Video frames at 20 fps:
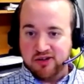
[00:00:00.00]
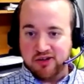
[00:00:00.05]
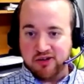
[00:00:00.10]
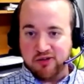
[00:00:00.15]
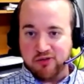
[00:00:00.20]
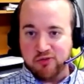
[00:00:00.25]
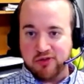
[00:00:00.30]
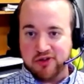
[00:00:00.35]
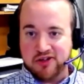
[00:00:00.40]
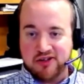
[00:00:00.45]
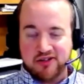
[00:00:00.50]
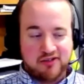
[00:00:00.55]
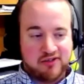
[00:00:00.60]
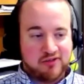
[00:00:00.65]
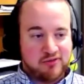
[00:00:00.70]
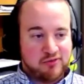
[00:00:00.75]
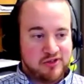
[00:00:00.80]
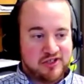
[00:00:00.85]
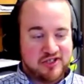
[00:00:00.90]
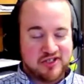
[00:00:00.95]
we
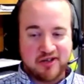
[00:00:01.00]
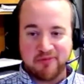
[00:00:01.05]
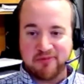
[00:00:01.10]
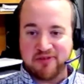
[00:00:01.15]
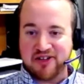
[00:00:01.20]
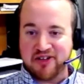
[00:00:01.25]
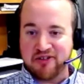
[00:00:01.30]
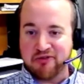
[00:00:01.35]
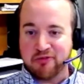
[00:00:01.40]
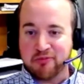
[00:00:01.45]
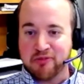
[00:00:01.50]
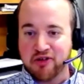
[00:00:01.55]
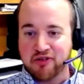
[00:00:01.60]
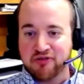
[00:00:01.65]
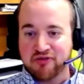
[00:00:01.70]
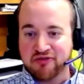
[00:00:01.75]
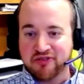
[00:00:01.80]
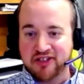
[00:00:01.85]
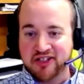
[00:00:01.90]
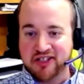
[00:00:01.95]
jumped in with both
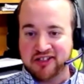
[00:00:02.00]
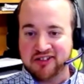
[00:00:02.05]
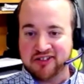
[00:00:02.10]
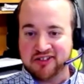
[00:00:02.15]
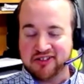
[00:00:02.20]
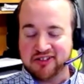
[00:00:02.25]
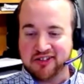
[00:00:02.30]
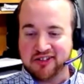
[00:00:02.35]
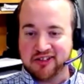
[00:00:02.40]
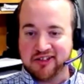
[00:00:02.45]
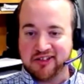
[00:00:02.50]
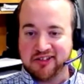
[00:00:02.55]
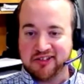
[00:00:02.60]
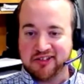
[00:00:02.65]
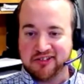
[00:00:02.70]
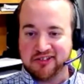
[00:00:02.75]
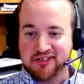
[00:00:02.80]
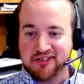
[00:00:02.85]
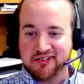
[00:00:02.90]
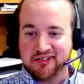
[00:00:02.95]
feet and
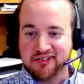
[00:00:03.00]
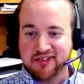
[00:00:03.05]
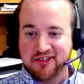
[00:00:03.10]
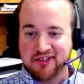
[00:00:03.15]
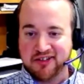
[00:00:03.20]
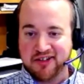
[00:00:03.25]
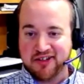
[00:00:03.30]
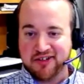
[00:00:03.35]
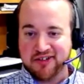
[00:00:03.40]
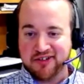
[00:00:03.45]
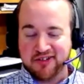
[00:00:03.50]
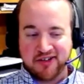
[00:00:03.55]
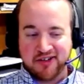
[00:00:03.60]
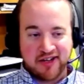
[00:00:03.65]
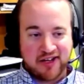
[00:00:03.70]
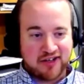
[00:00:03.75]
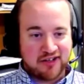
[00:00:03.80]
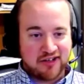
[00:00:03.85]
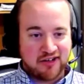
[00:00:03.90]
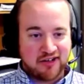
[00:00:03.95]

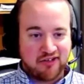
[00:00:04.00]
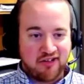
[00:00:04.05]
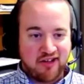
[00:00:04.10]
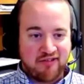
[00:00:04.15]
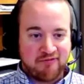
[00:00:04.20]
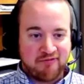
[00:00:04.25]
had to get a life